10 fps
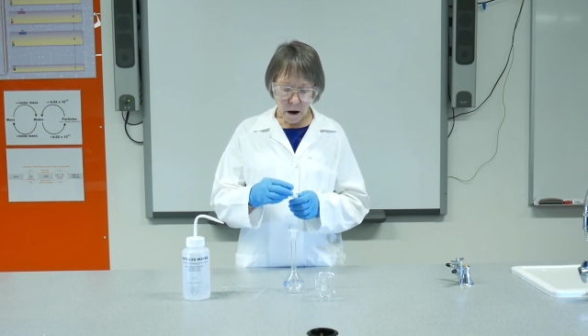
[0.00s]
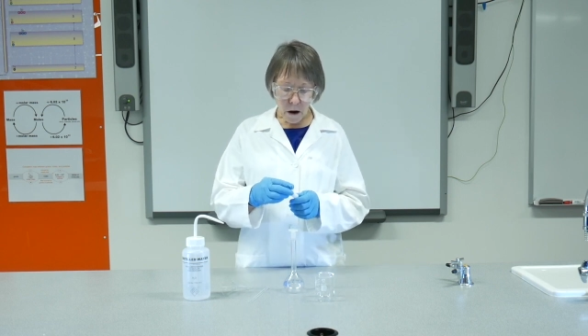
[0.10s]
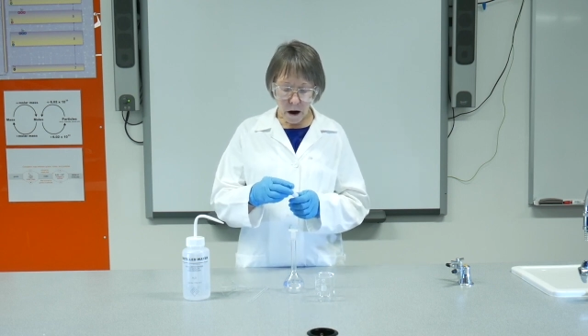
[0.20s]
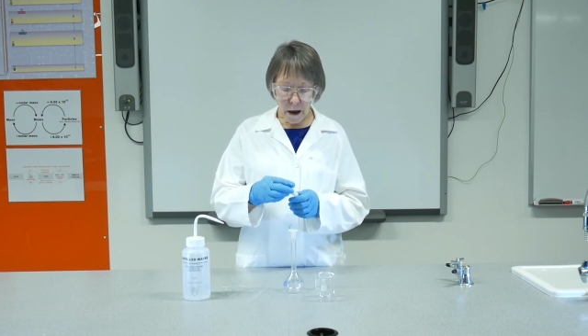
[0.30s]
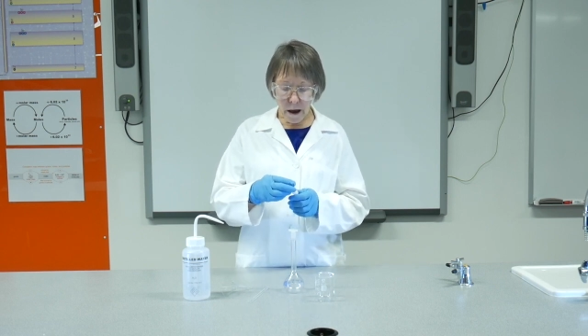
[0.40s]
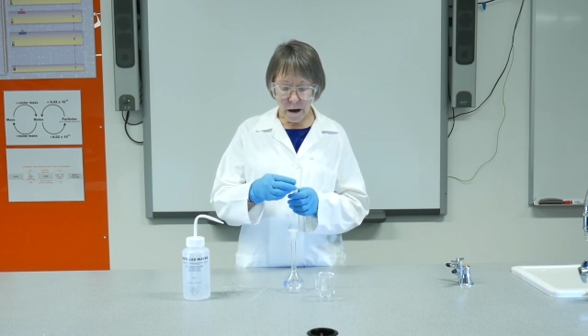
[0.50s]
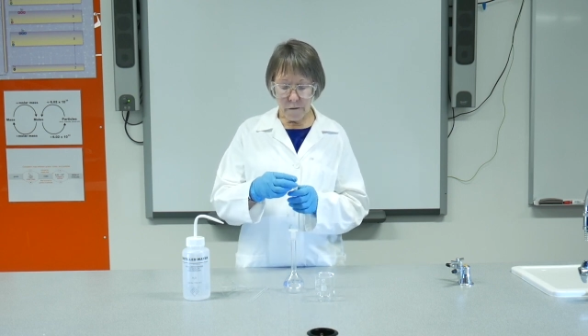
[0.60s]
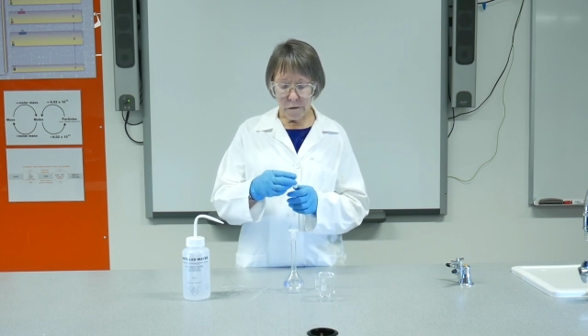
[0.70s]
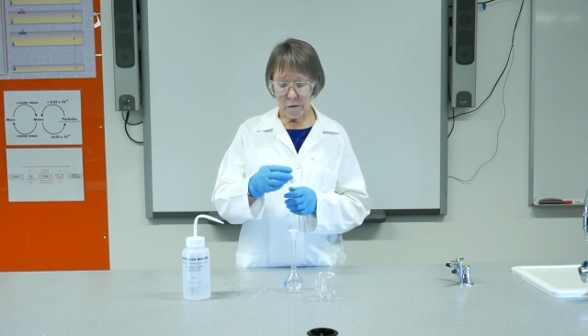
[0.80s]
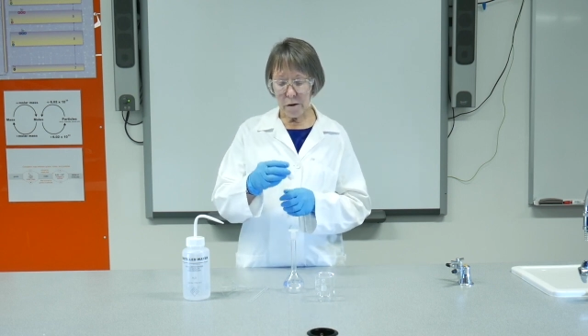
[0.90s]
I
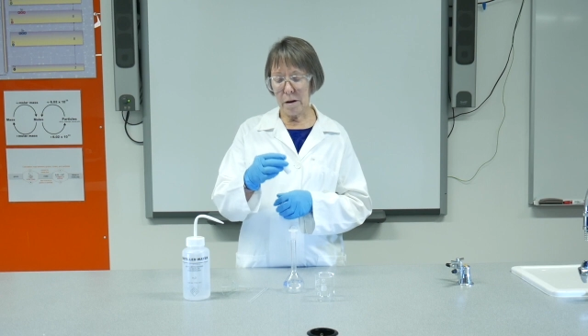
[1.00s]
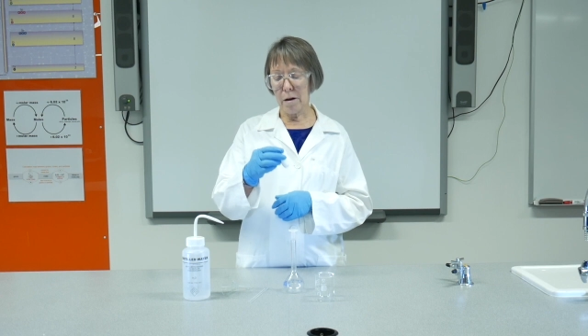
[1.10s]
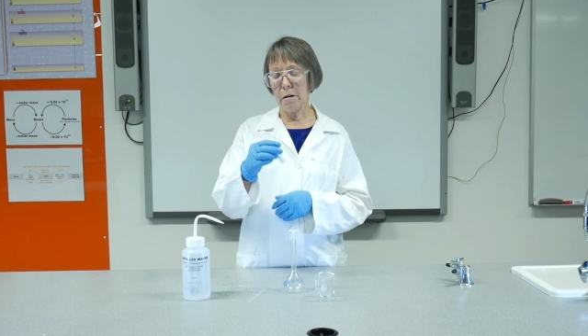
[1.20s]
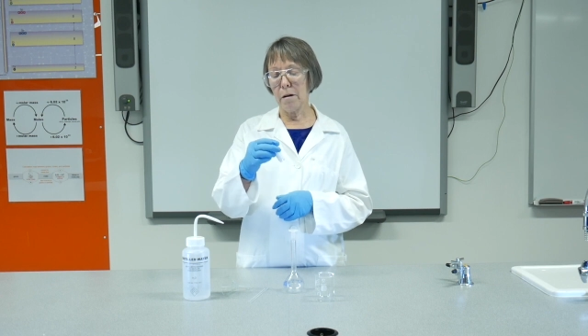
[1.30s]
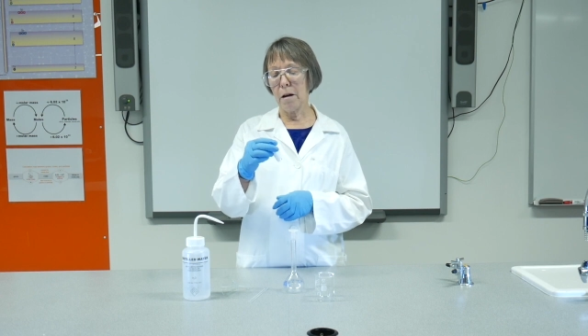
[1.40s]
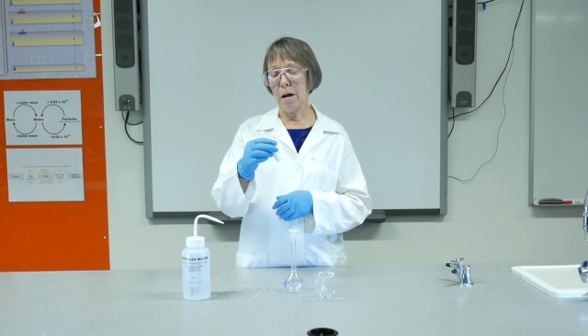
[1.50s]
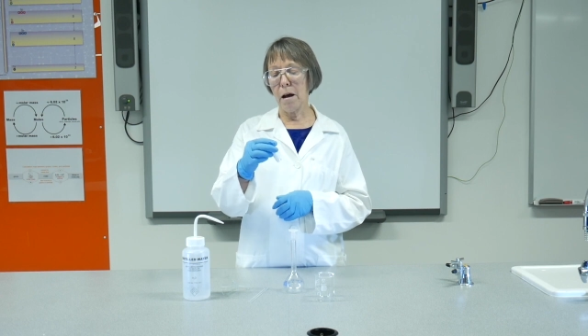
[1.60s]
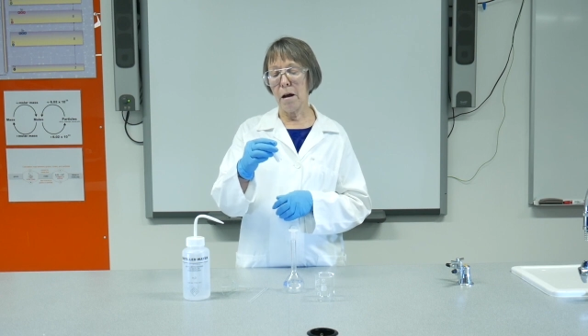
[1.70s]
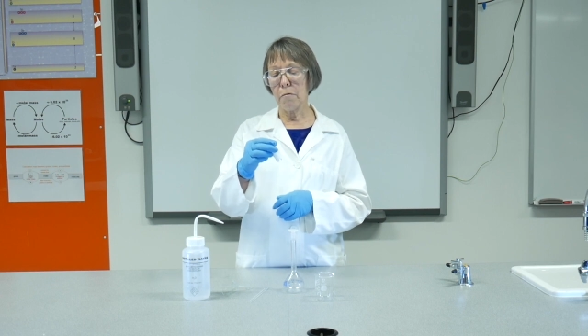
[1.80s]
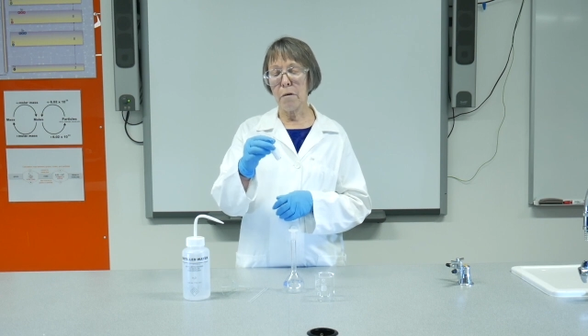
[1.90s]
have
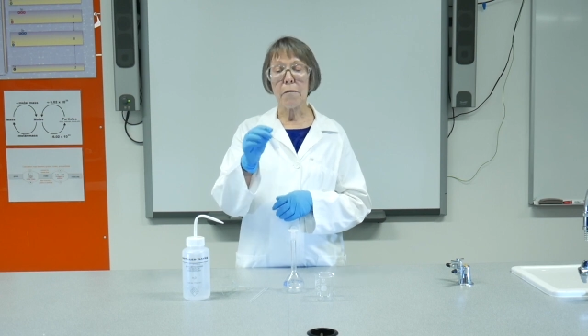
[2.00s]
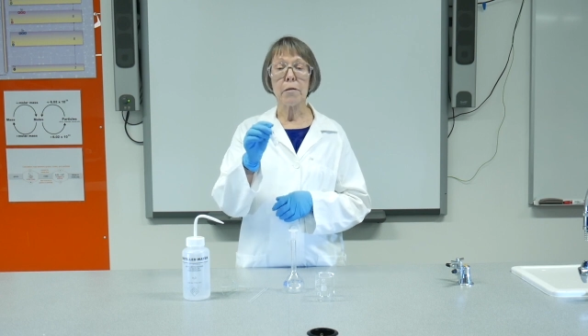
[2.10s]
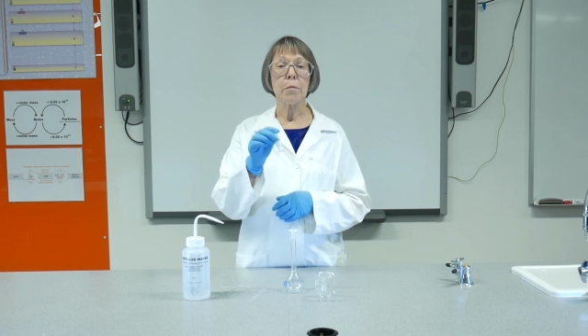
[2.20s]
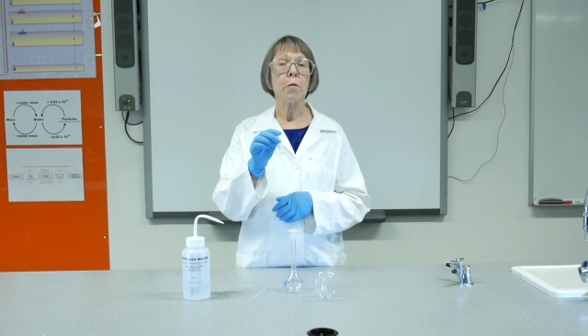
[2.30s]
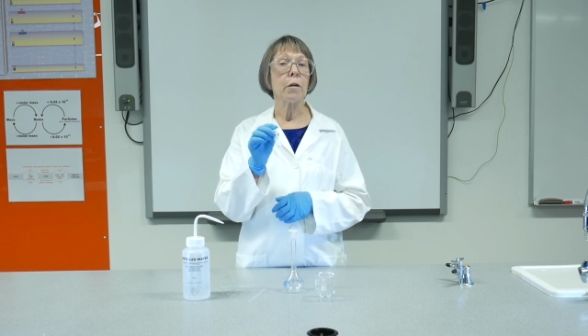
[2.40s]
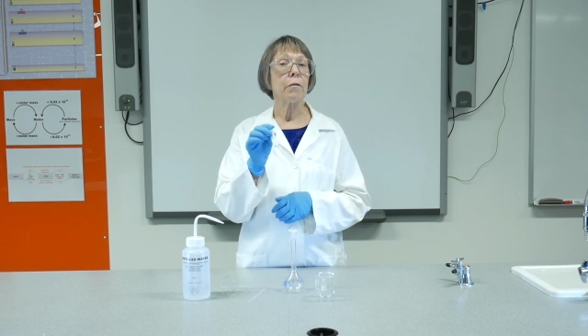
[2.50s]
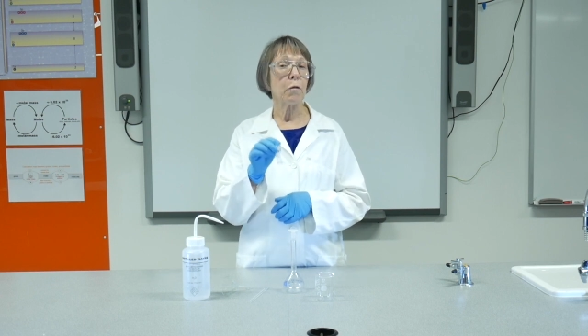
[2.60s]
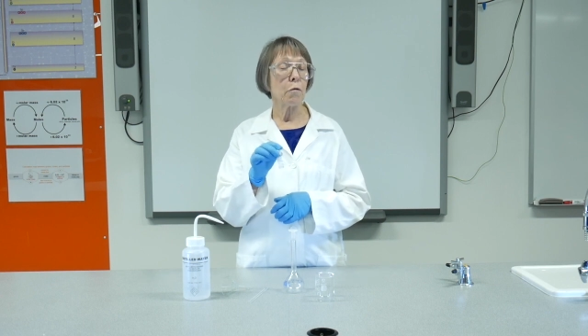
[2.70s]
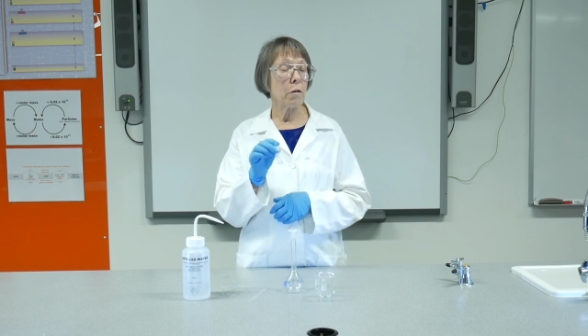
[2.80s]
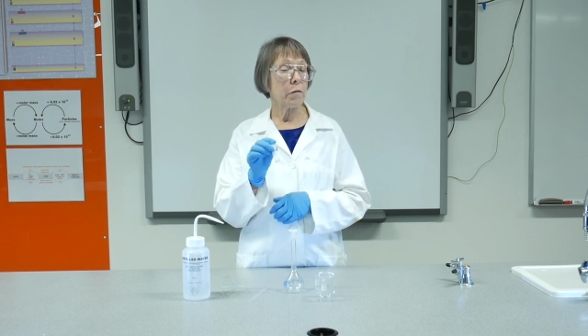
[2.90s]
roughly
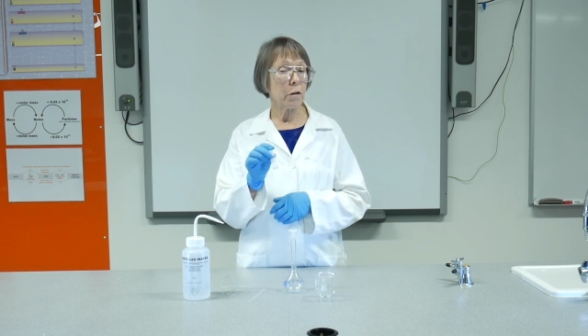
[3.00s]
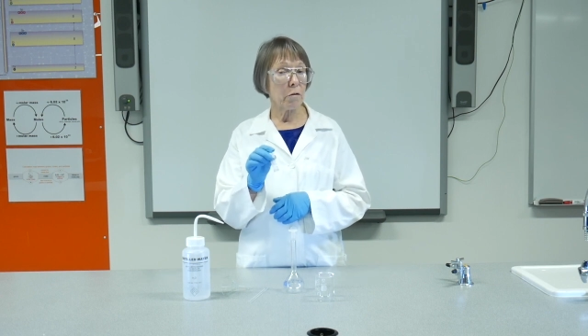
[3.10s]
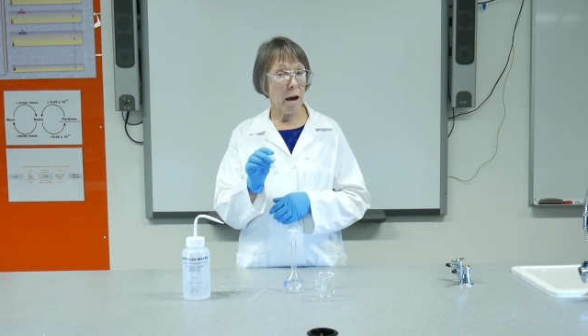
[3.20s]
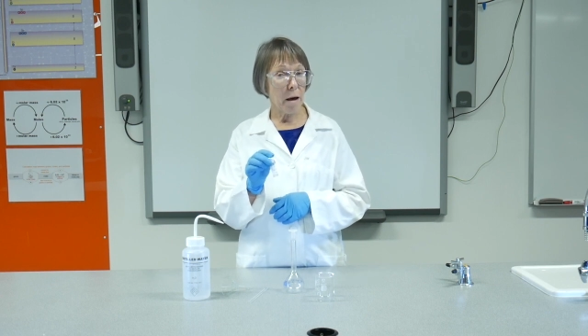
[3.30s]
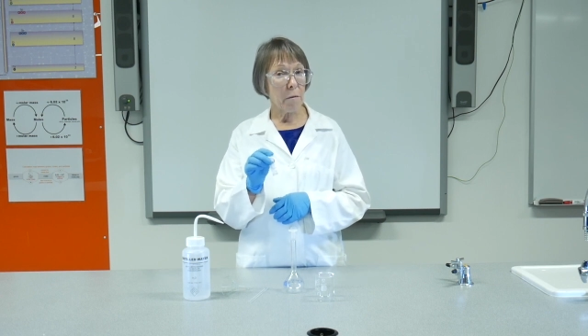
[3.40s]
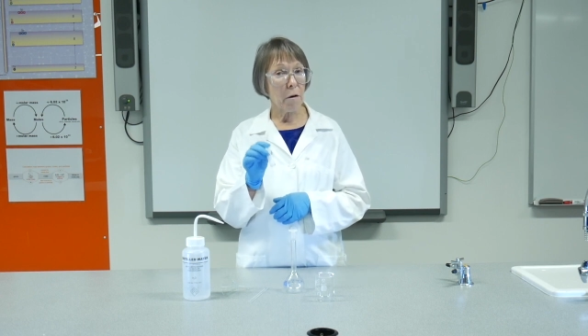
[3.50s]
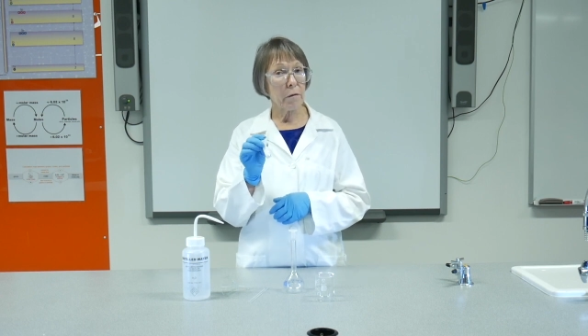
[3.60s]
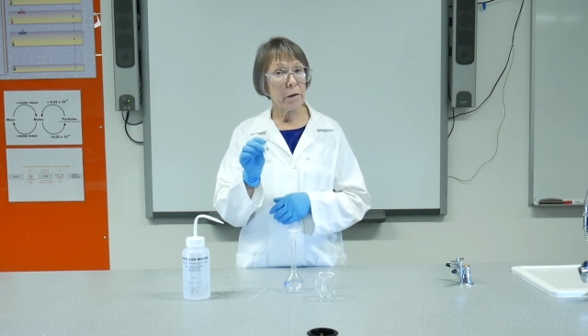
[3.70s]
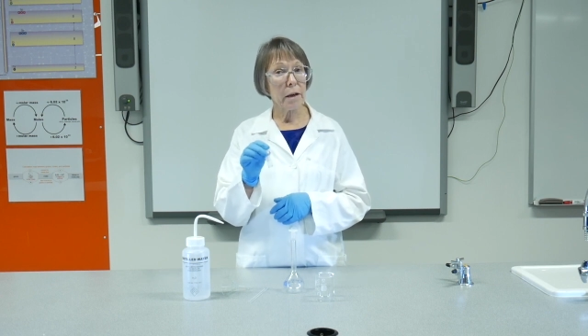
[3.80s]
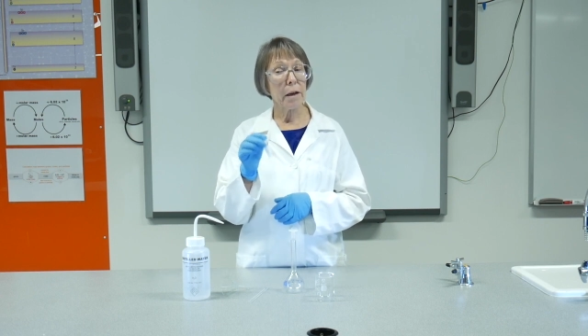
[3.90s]
0.4 of a gram of
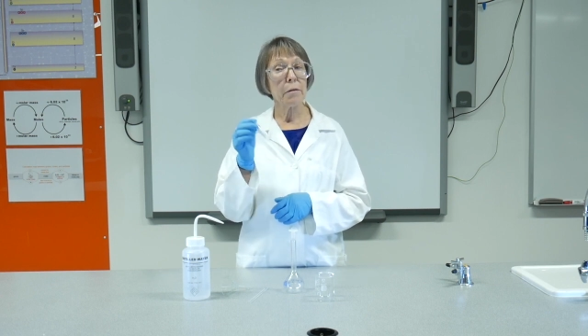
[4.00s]
it here